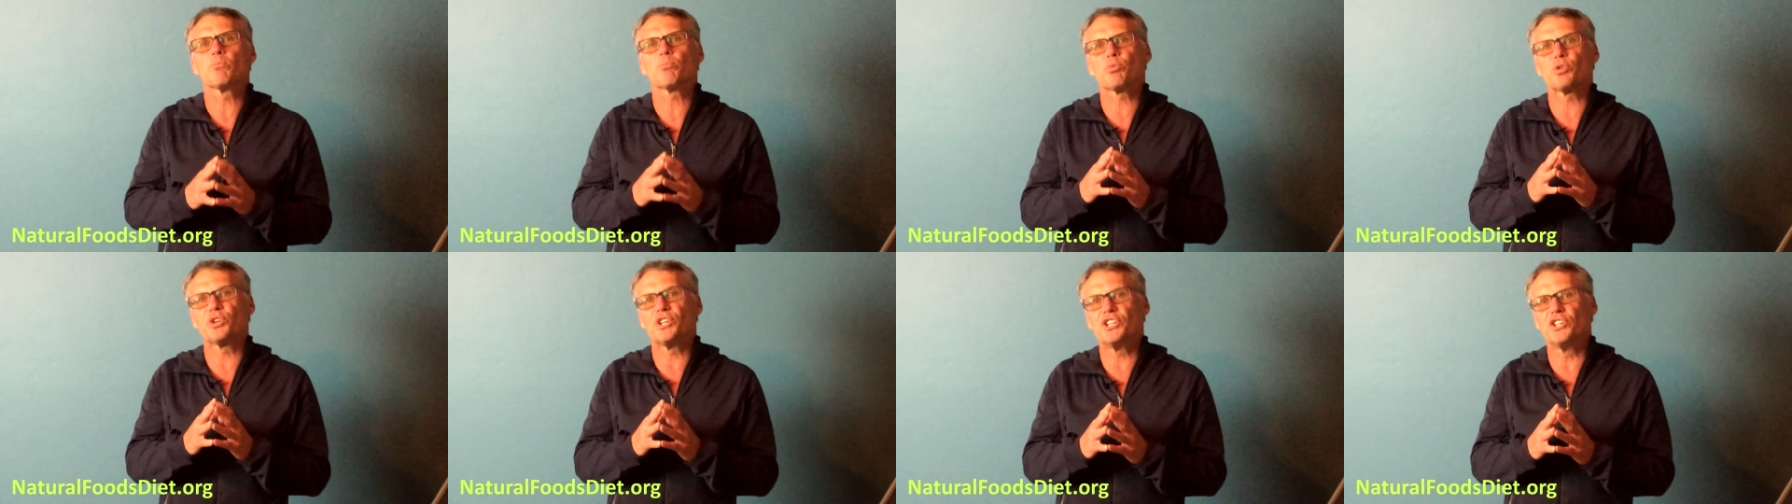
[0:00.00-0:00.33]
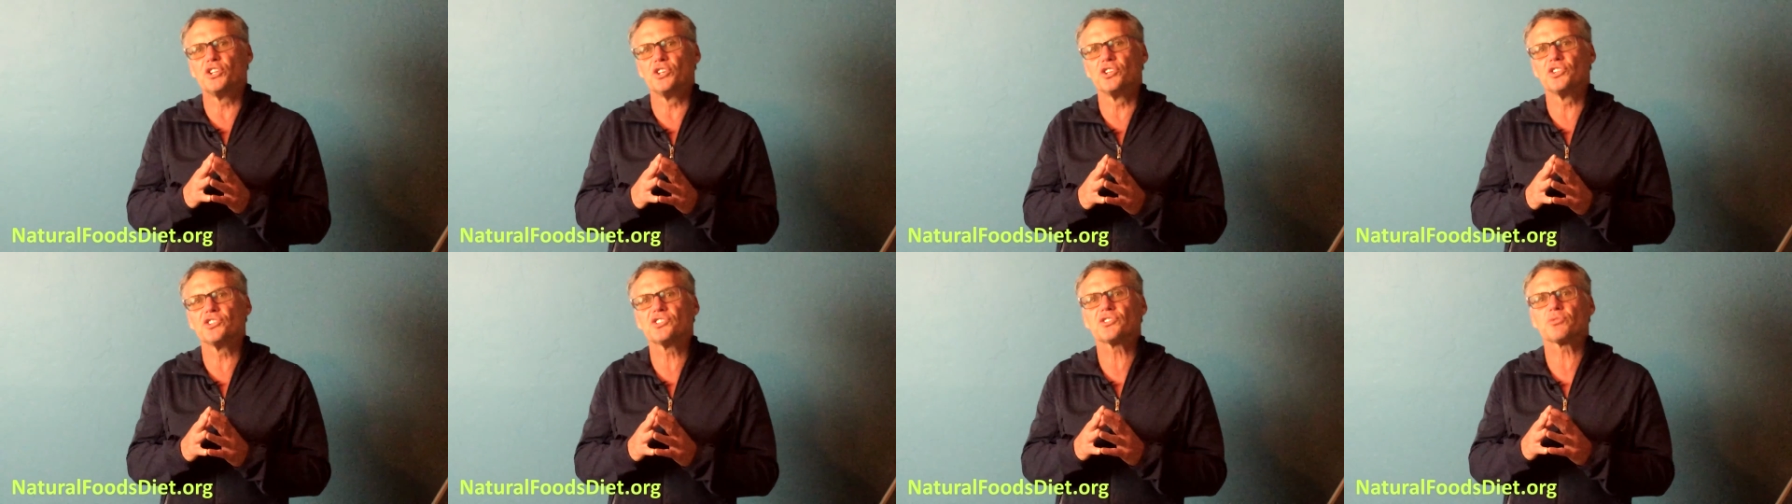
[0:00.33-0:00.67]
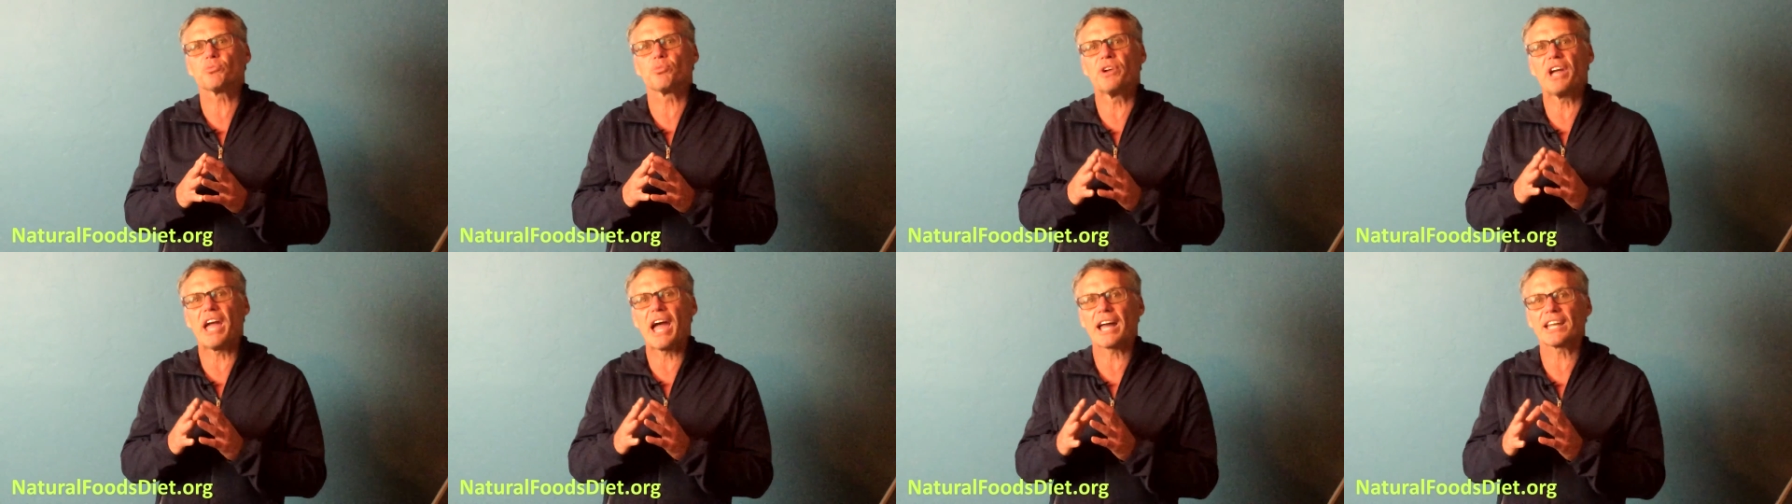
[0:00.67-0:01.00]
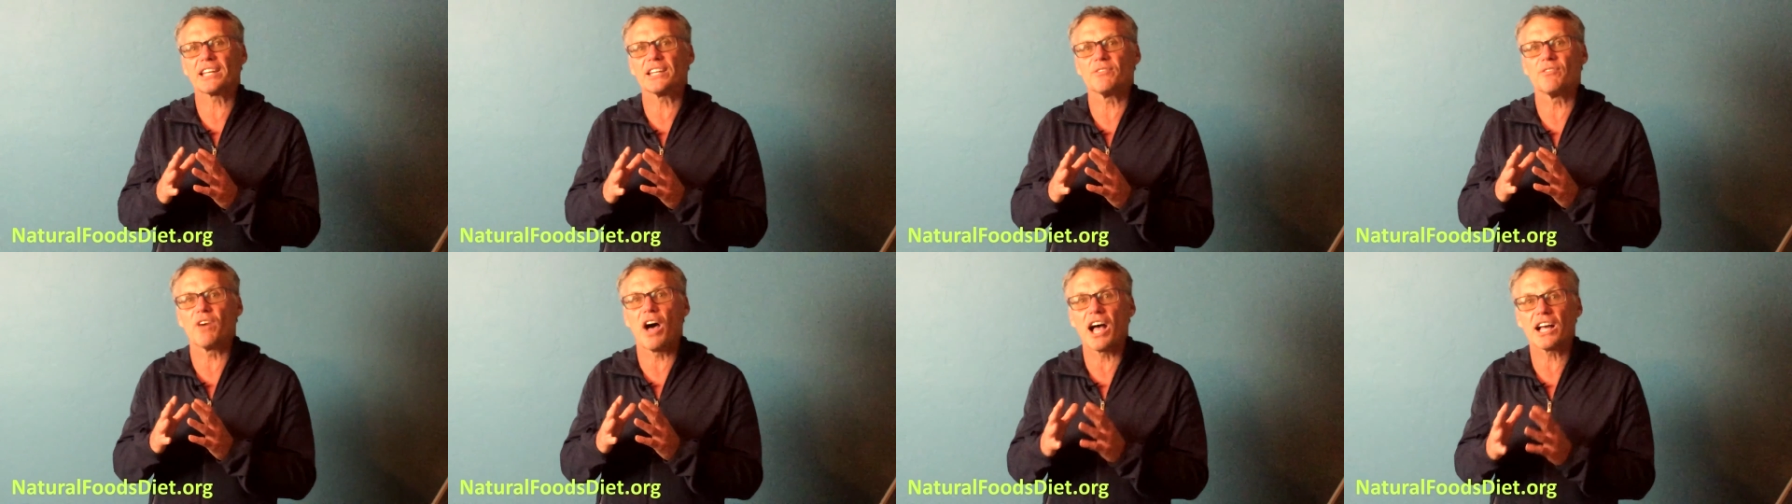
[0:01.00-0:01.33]
produce
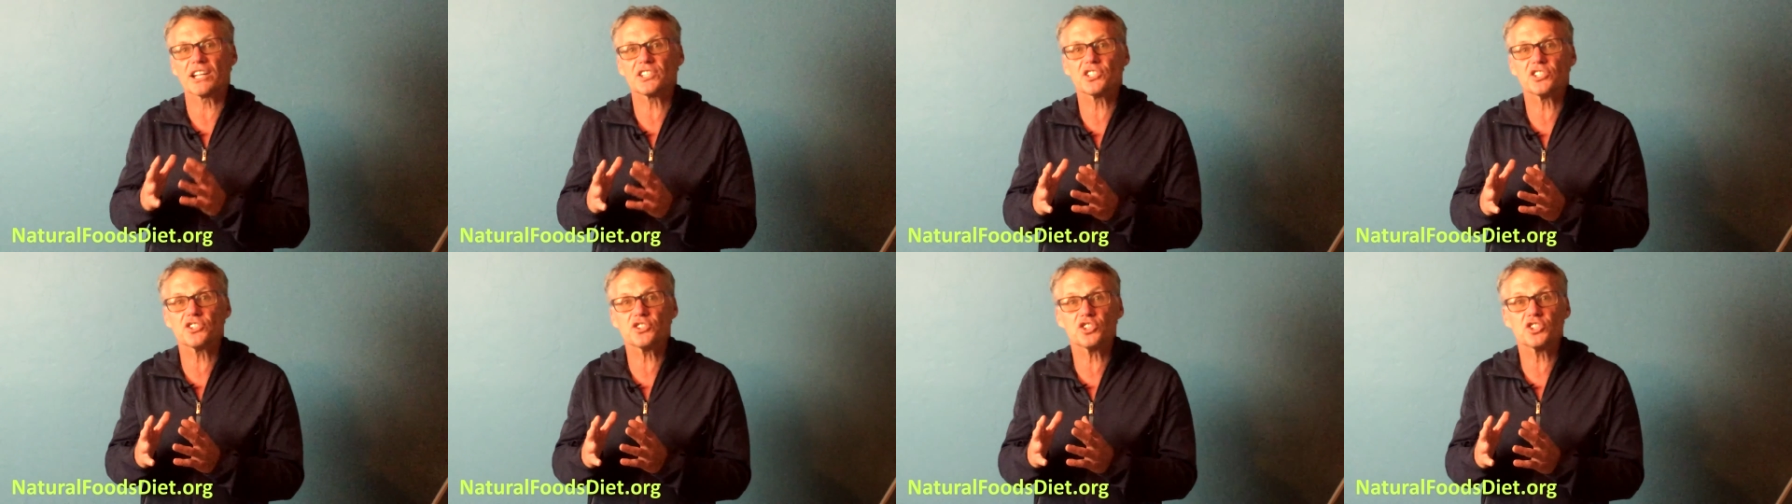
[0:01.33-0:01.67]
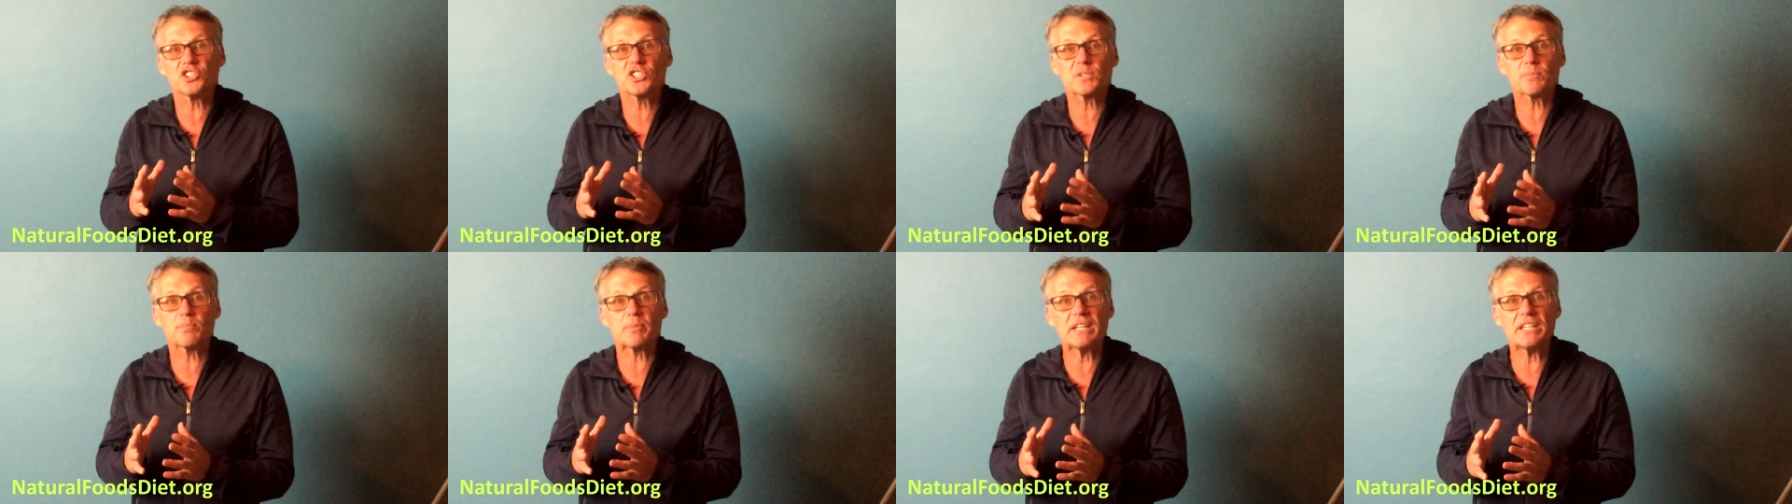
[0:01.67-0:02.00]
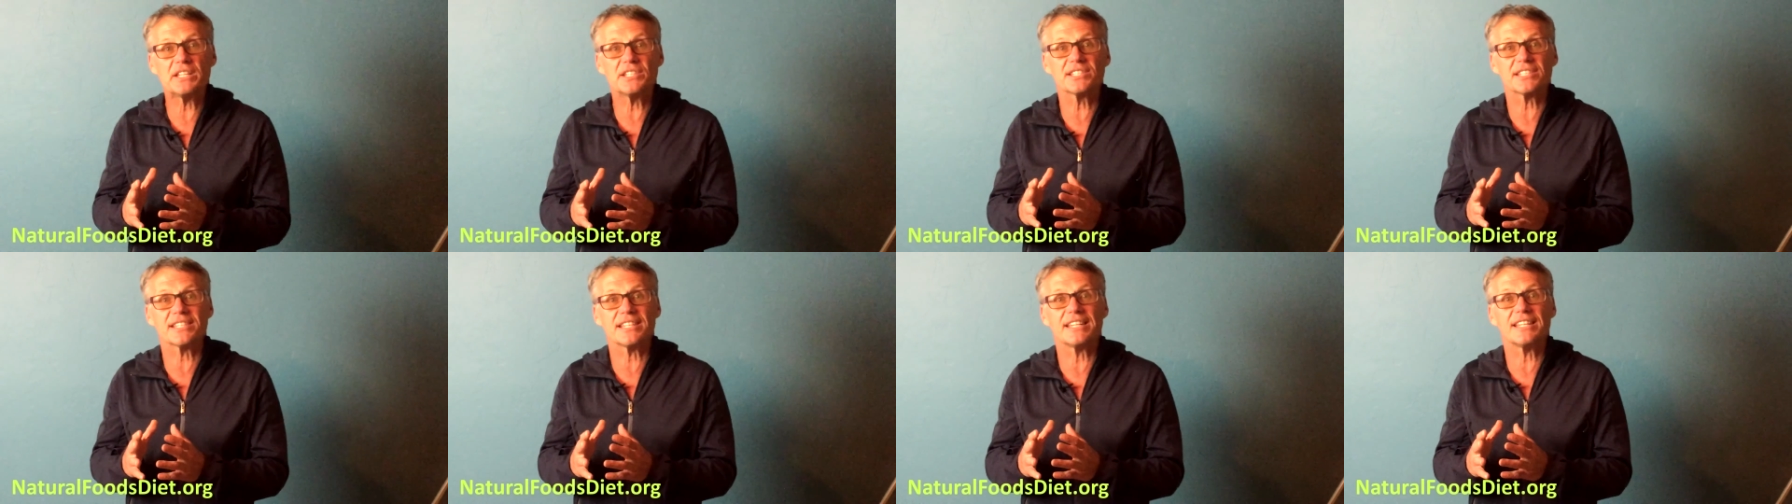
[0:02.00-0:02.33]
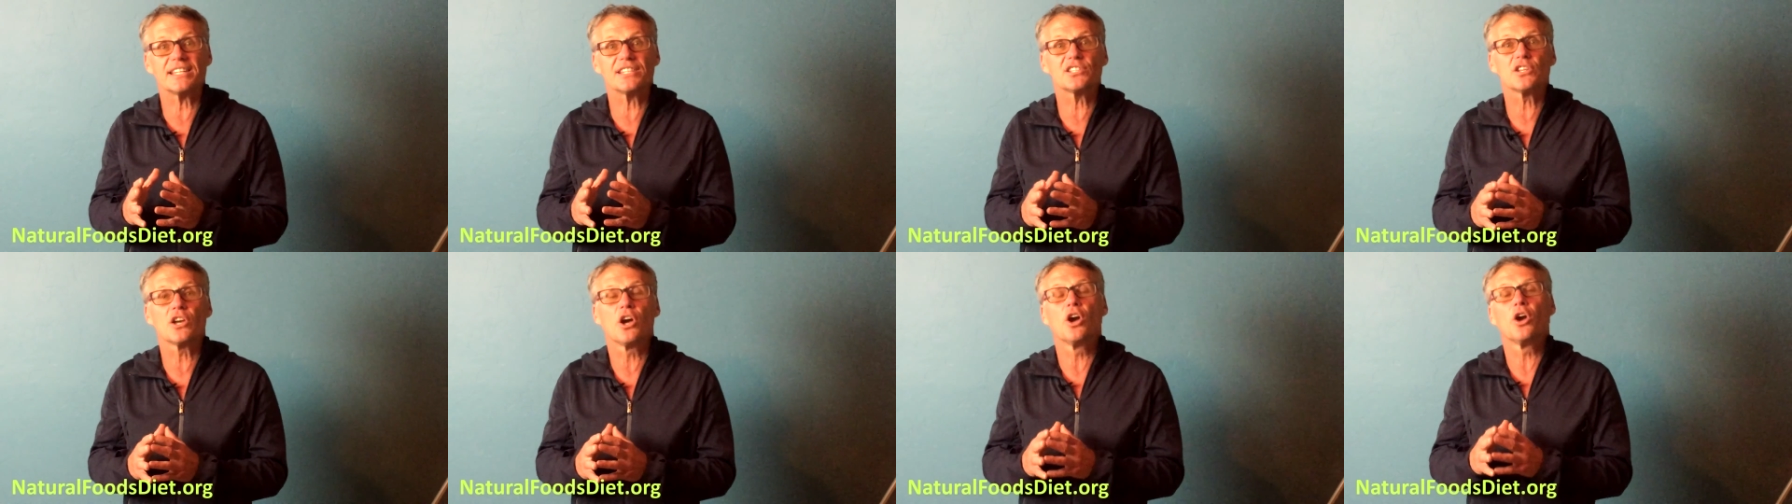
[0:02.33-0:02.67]
reactive oxygen
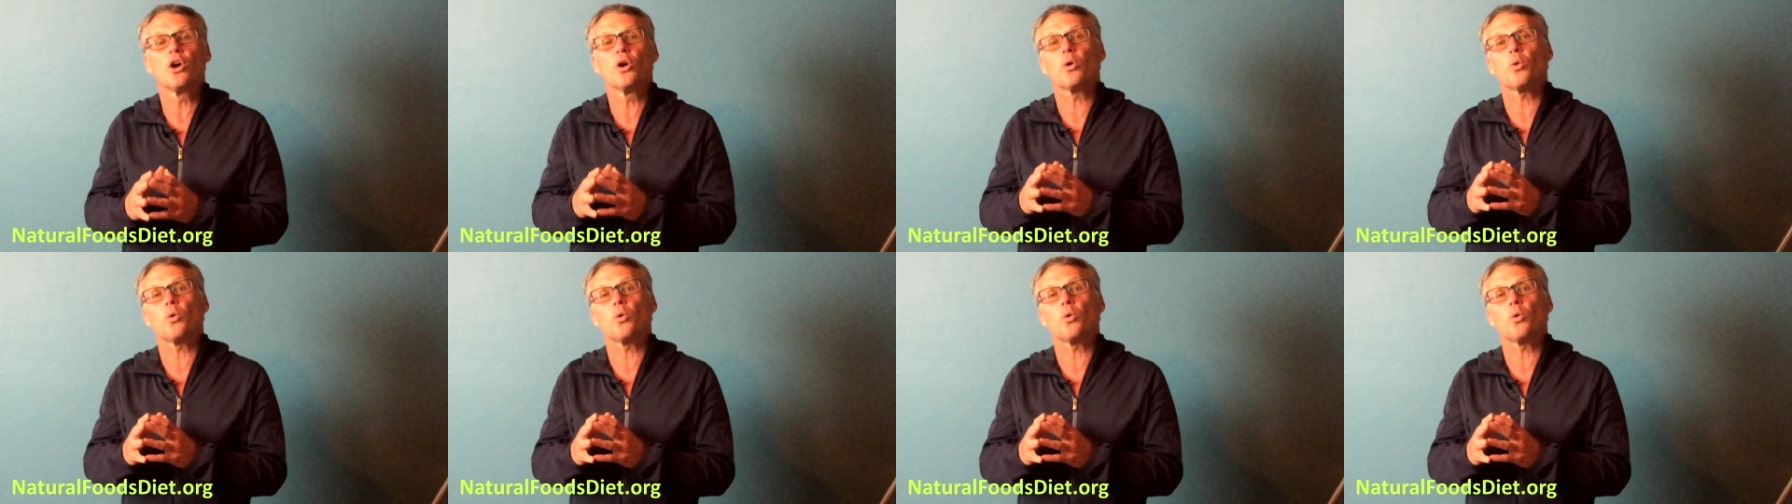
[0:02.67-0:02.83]
species